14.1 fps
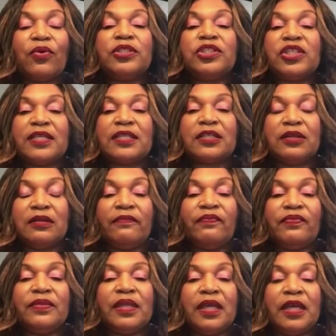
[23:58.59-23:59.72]
or just
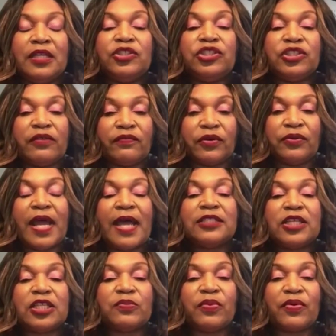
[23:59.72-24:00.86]
in general, not
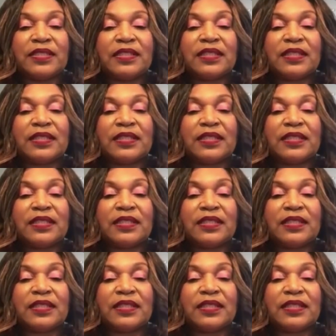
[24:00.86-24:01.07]
just breast